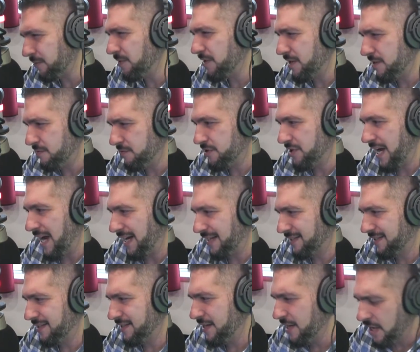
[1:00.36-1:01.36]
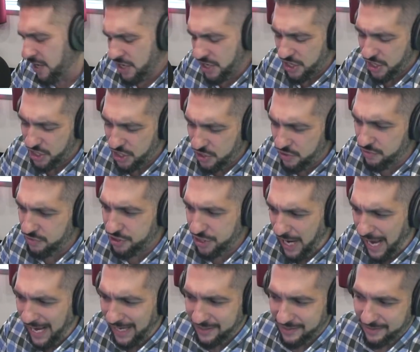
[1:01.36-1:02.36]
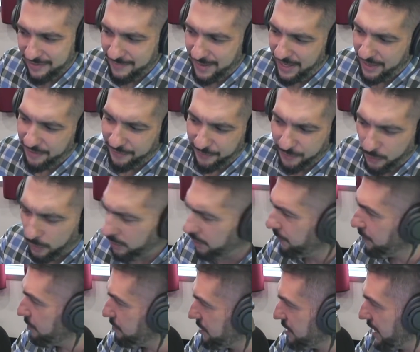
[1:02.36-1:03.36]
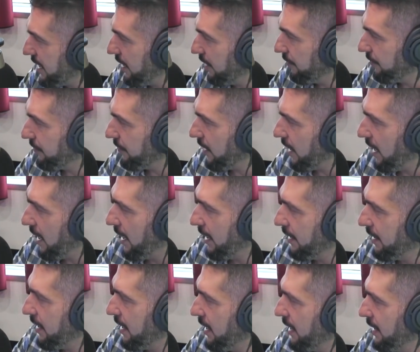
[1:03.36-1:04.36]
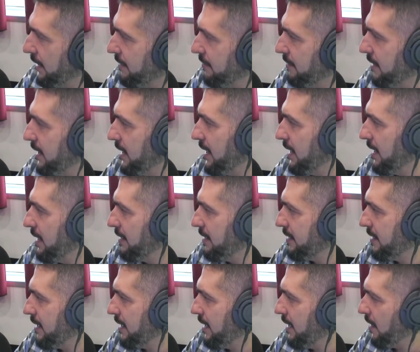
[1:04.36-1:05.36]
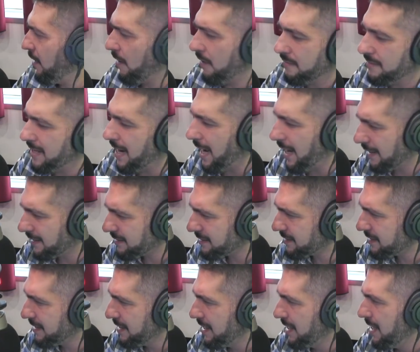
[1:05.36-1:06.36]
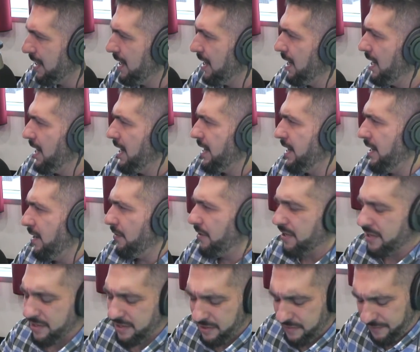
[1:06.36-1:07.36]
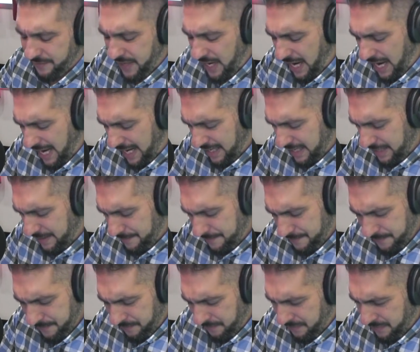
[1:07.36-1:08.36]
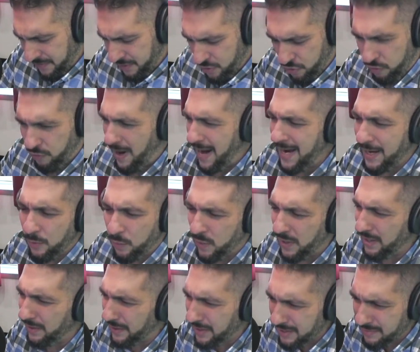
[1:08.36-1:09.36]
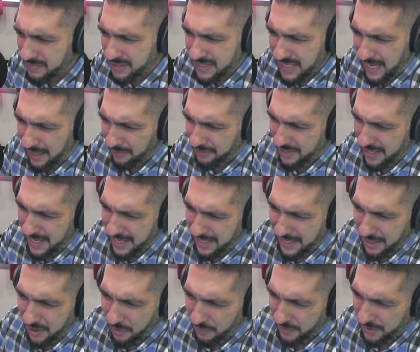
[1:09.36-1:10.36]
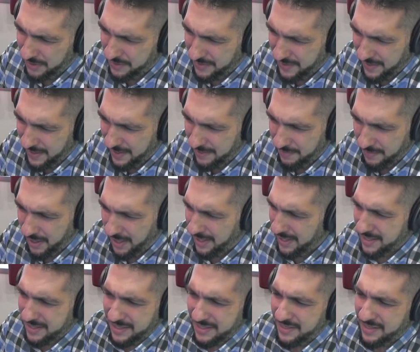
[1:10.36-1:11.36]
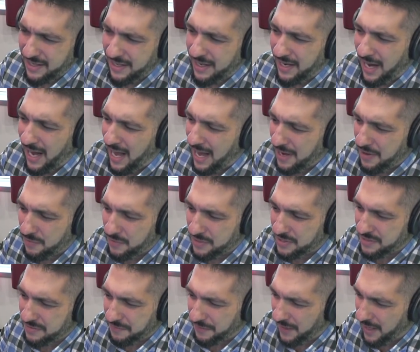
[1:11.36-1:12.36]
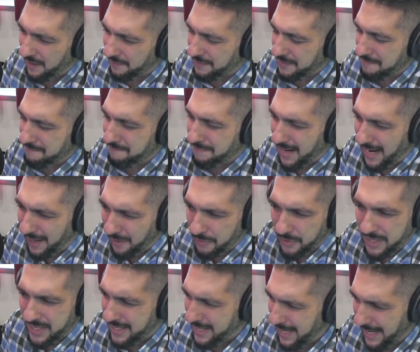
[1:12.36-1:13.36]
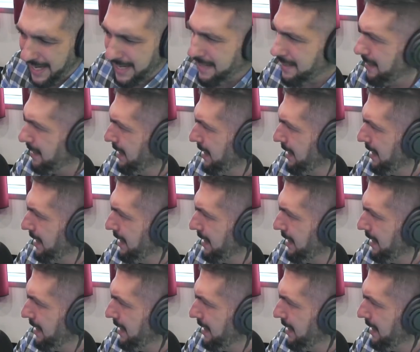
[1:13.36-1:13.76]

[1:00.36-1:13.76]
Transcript: with Hugh Jackson. Hugh Jackson made a fool of himself on Hard Knocks. You know, you've got Greg Williams now taking over the team. This is a guy who was involved in Bountygate.